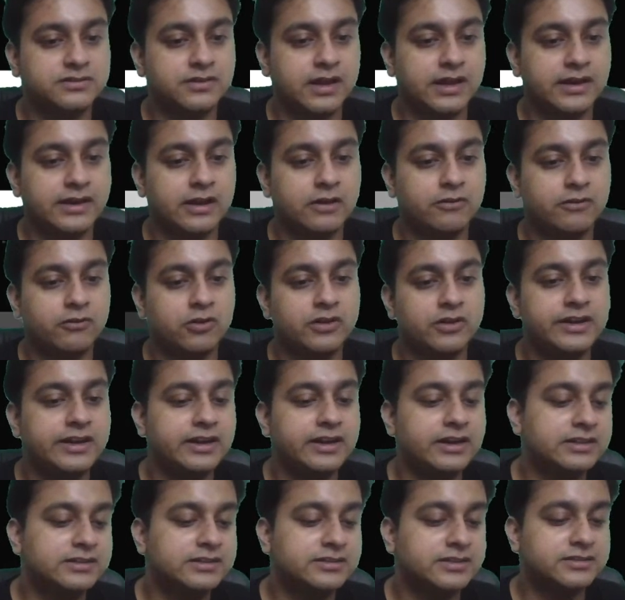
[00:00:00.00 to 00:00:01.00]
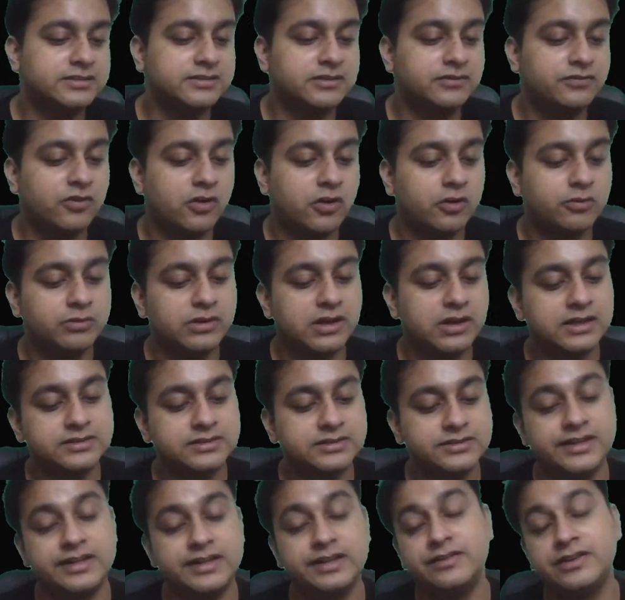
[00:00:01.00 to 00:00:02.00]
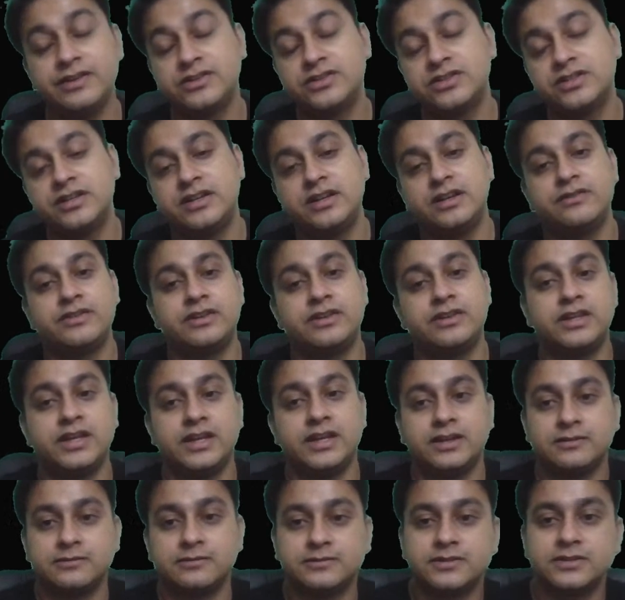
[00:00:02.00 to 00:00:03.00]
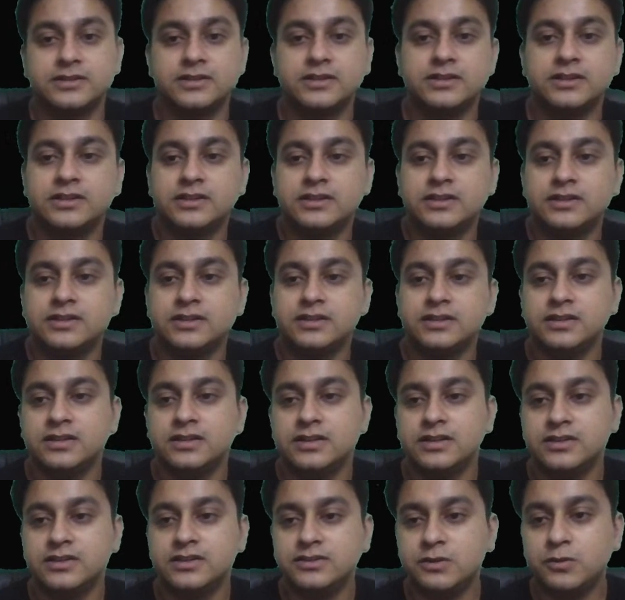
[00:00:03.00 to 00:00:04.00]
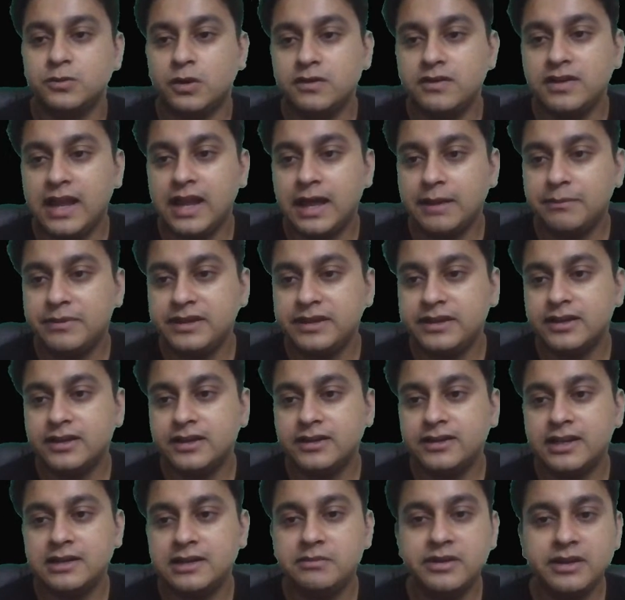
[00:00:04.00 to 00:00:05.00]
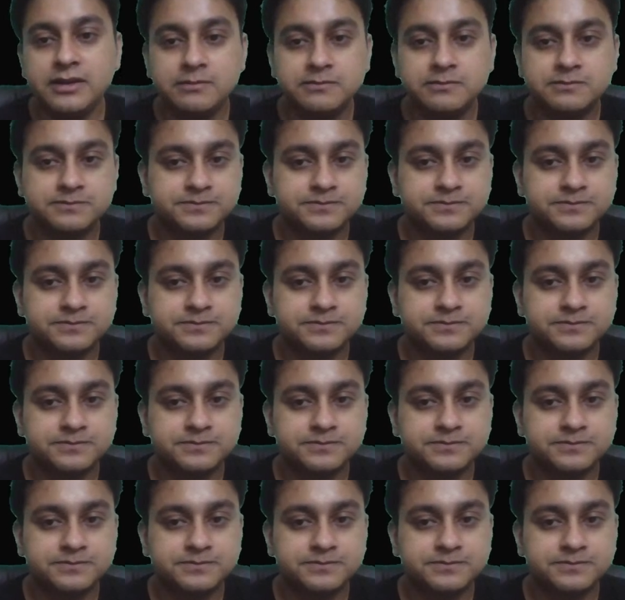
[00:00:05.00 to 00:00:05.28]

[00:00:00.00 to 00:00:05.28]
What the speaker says: and I've already discussed the formulas, derivation, and everything. So what will happen here? Tell me.